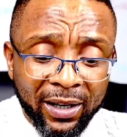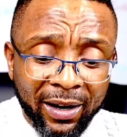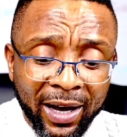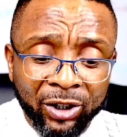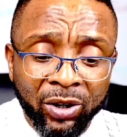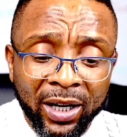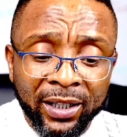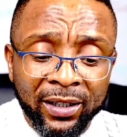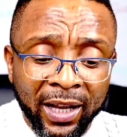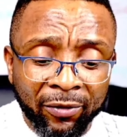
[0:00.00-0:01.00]
actually
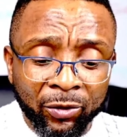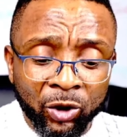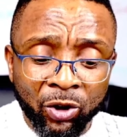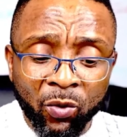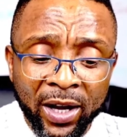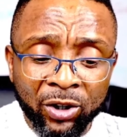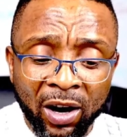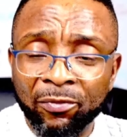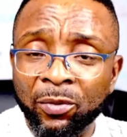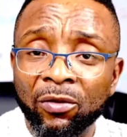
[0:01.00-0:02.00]
level, you know, where you have
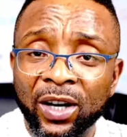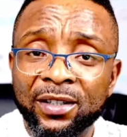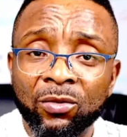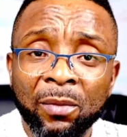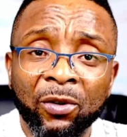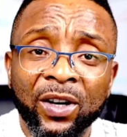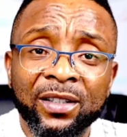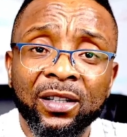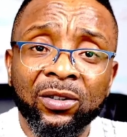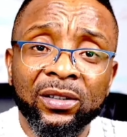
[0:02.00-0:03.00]
poverty, where poverty
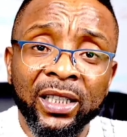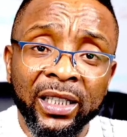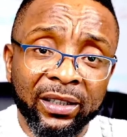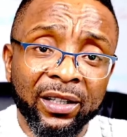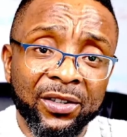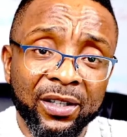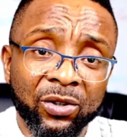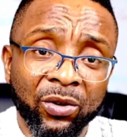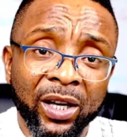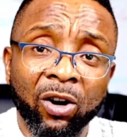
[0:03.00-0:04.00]
increases,
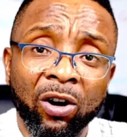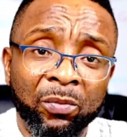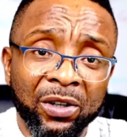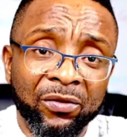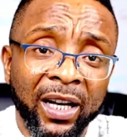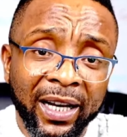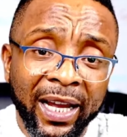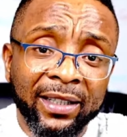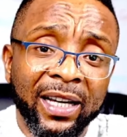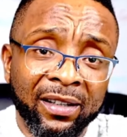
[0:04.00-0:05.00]
okay, or prevailing, like
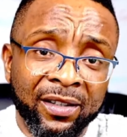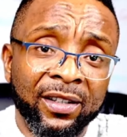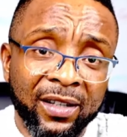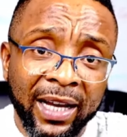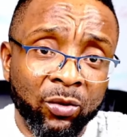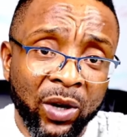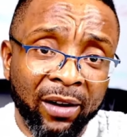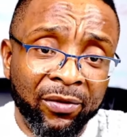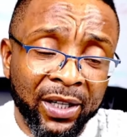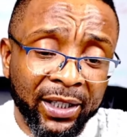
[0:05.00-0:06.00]
exists like we have
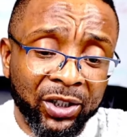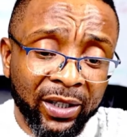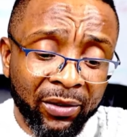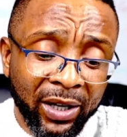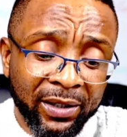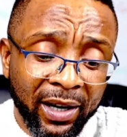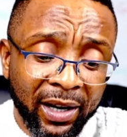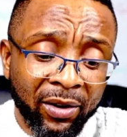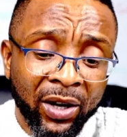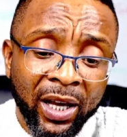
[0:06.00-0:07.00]
in Nigeria right now.
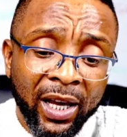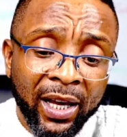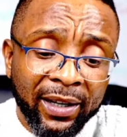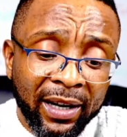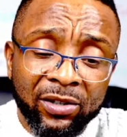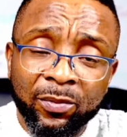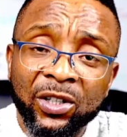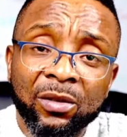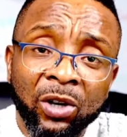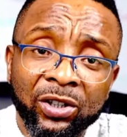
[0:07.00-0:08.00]
There's
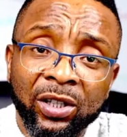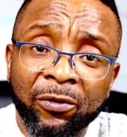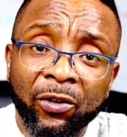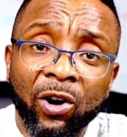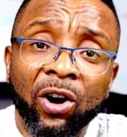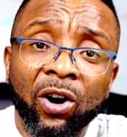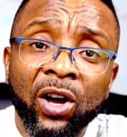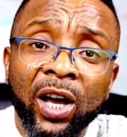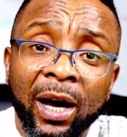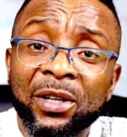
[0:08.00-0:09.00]
possibility.
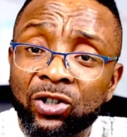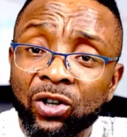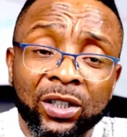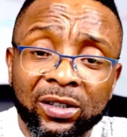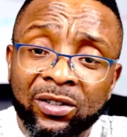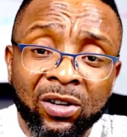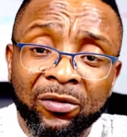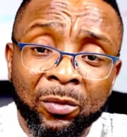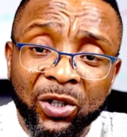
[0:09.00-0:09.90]
It's not even possible.